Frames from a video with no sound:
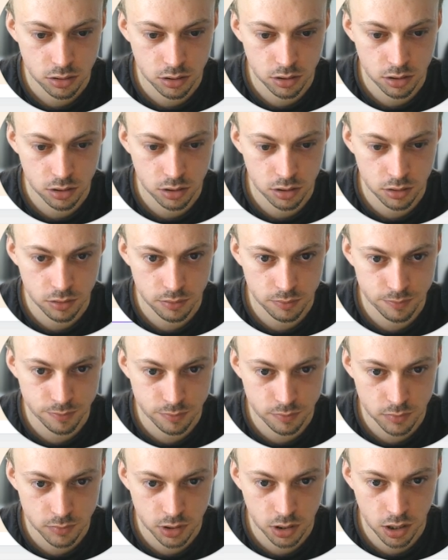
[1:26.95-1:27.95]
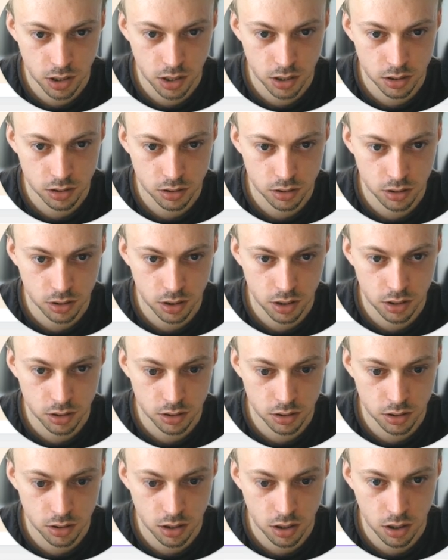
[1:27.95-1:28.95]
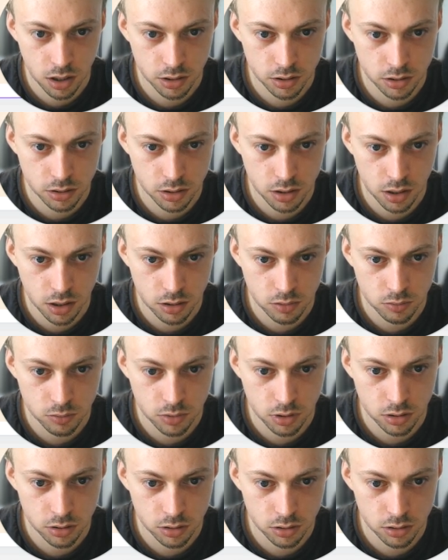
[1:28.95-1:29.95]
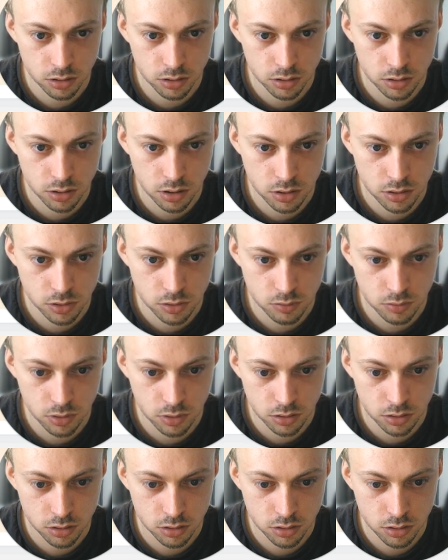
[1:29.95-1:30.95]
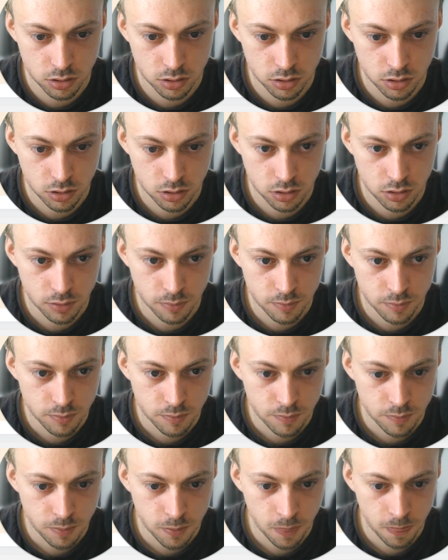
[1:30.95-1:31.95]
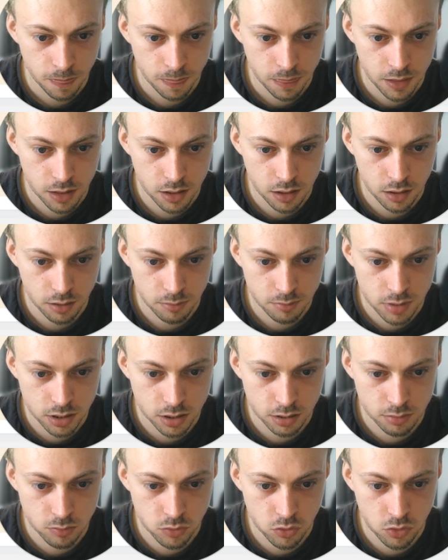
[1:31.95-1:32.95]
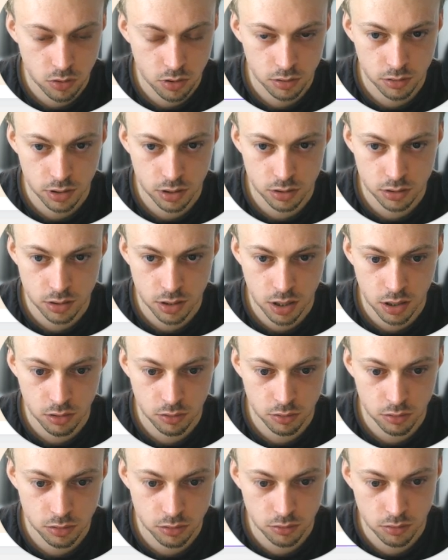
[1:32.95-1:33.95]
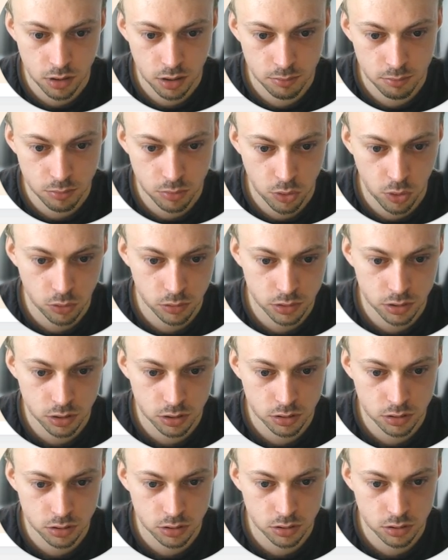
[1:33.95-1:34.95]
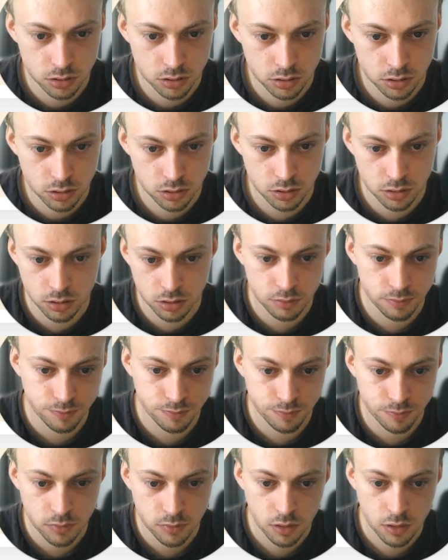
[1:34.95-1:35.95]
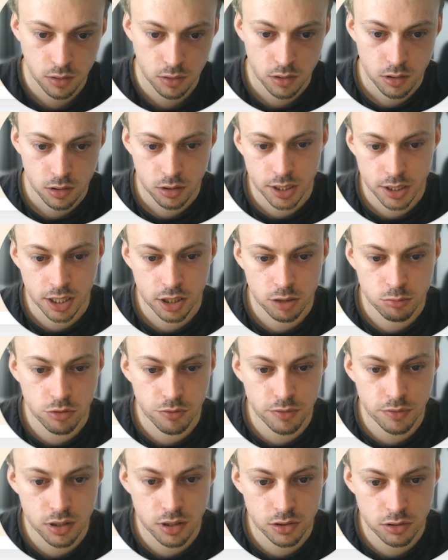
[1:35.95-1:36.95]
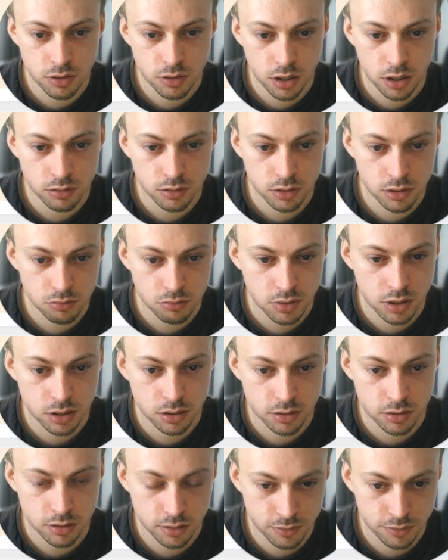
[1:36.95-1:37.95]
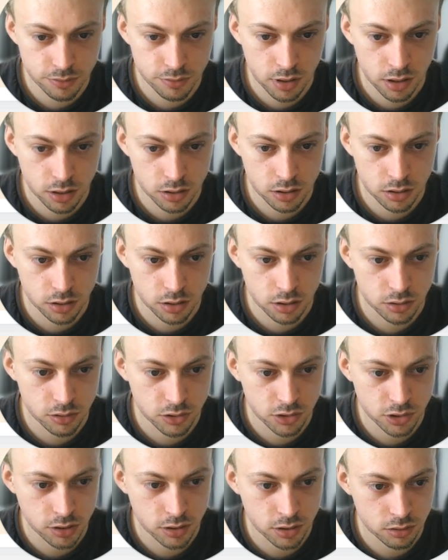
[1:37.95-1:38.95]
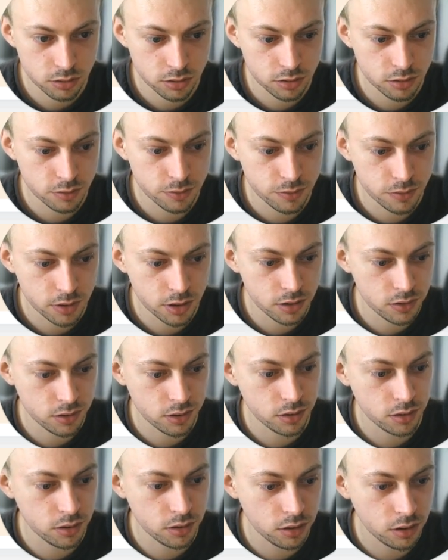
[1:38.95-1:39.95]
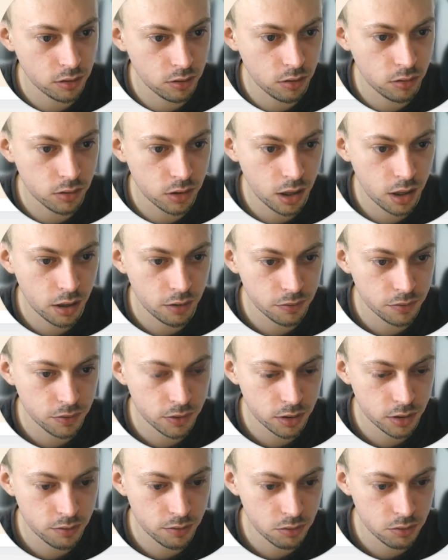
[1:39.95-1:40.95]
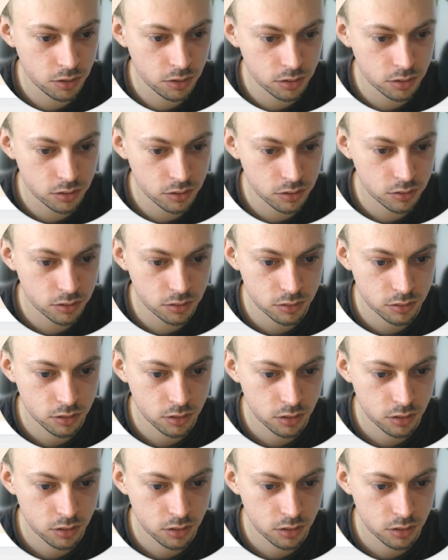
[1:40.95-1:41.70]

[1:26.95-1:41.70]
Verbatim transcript: uh, line line not that one this one yeah make it more like now you unbold it uh, yeah you move things around and you make it funny and you share it to your friends and they all laugh and everyone's